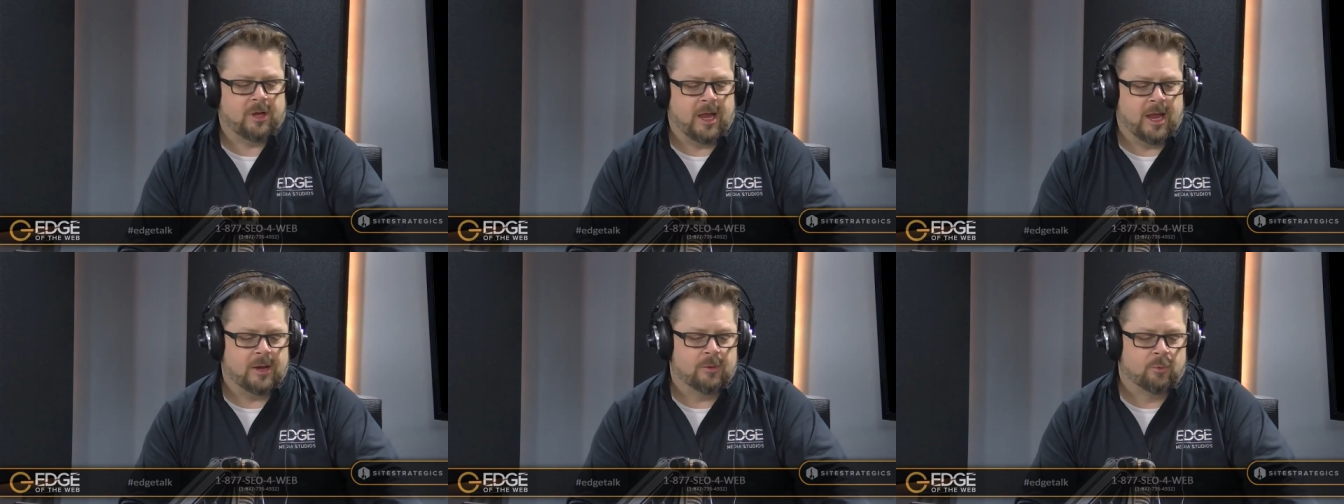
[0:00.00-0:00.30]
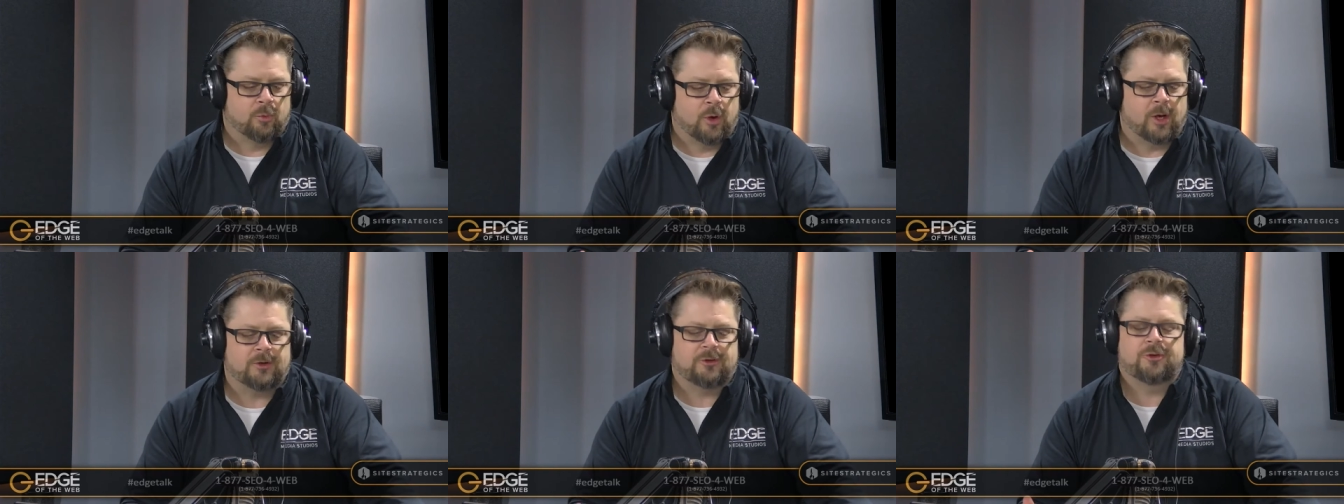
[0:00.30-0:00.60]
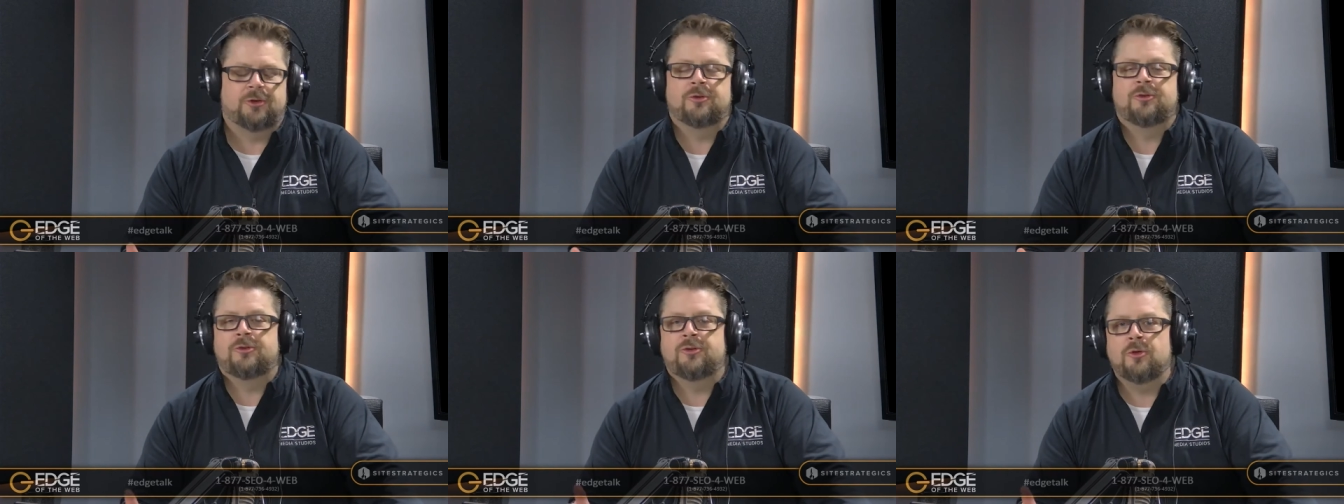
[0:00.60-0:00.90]
and what
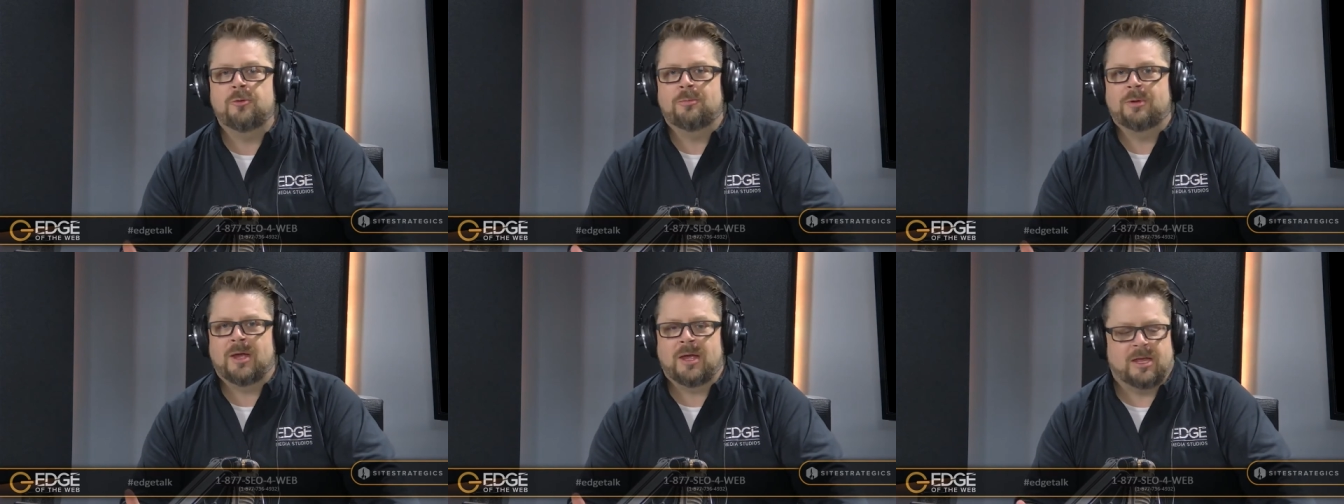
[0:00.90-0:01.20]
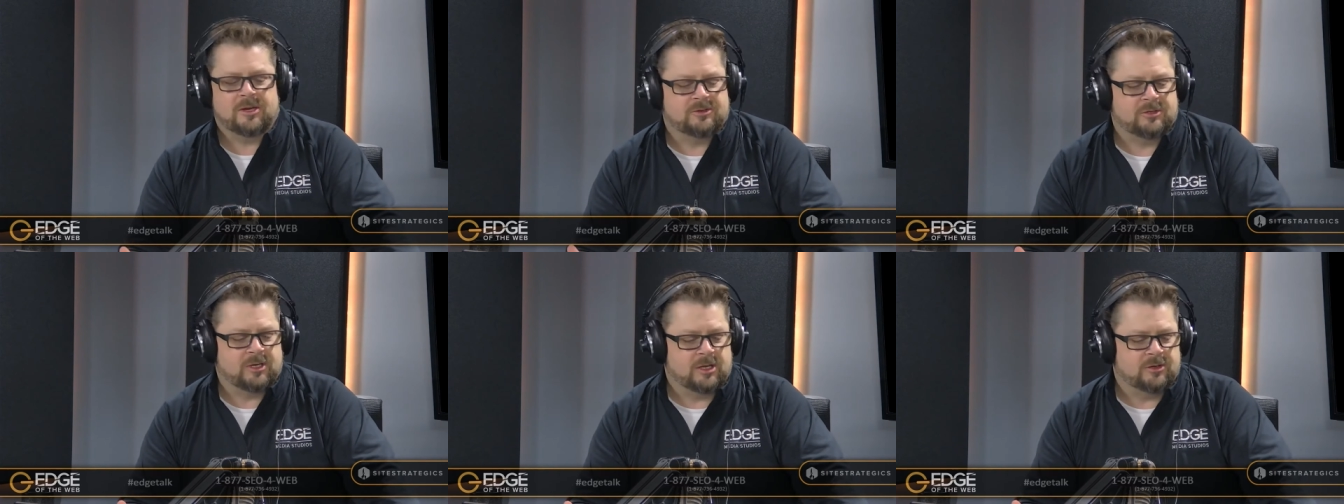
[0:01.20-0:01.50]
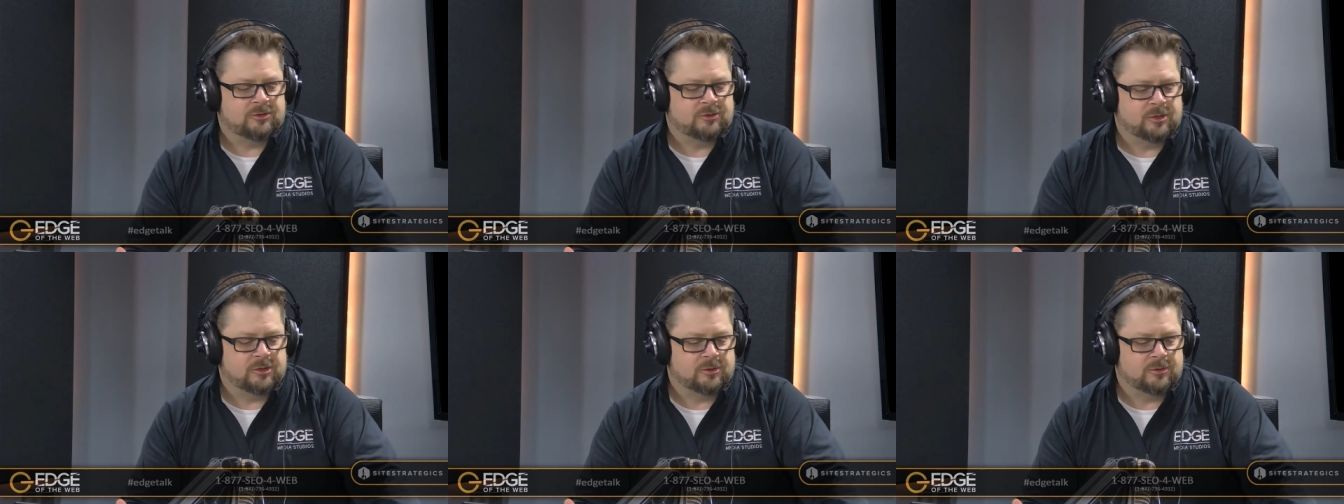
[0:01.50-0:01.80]
should you pay
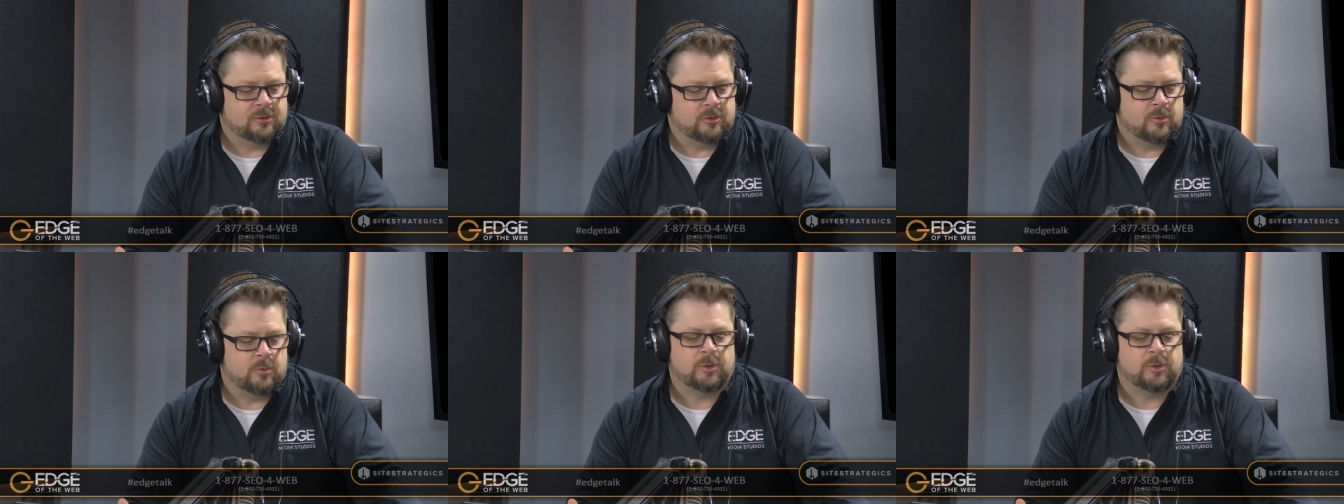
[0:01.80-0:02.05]
attention to?